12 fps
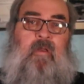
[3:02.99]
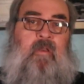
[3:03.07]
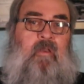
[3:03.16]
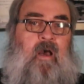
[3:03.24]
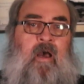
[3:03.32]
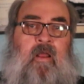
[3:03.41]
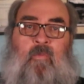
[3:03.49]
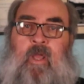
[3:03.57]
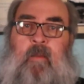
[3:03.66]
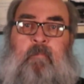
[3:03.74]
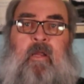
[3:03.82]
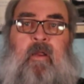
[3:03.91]
Don
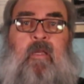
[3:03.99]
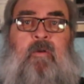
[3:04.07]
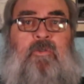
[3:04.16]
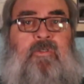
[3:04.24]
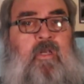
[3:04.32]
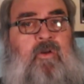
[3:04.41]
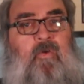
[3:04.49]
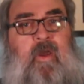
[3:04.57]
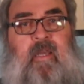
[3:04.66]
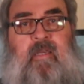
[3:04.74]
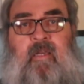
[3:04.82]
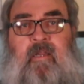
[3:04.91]
Red Barry was
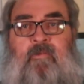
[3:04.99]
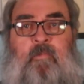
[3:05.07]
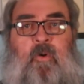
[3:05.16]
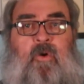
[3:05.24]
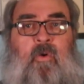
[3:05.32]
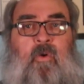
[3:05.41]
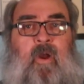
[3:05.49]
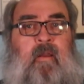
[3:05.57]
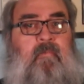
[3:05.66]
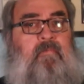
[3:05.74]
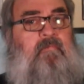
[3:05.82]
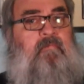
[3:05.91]
uncredited as McCoy.
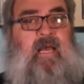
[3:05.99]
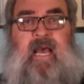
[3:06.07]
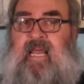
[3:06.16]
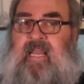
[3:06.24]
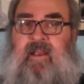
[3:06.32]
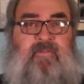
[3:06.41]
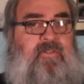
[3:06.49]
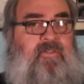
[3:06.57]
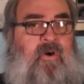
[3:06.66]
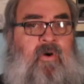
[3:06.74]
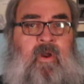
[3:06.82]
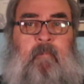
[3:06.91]
I never
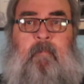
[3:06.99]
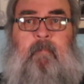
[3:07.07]
saw him.